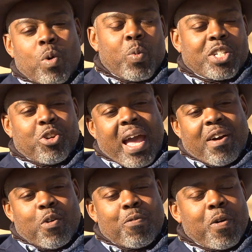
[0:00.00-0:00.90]
When we
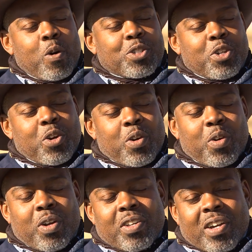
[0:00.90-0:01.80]
travel, folks
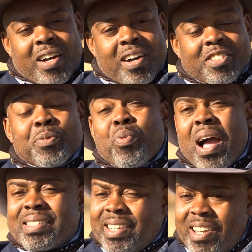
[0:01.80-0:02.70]
are uh,
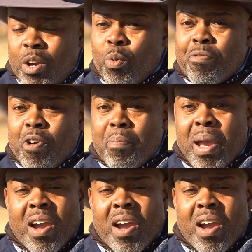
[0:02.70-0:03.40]
surprised to hear that we're from